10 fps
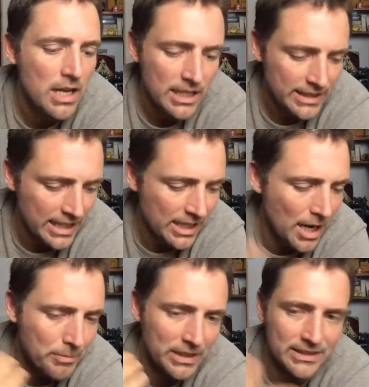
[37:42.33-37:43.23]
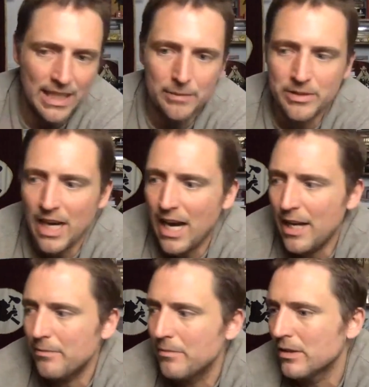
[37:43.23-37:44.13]
getting up at the same
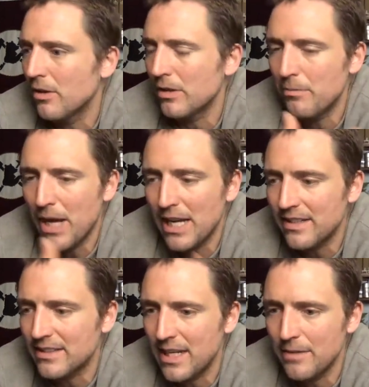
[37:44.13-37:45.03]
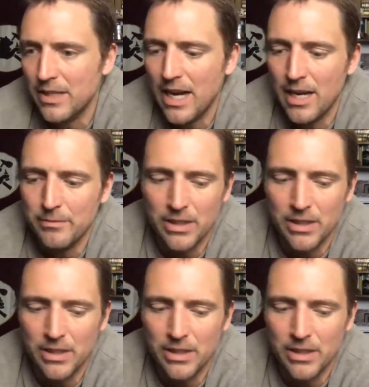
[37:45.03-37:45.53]
time, going to bed at the same time.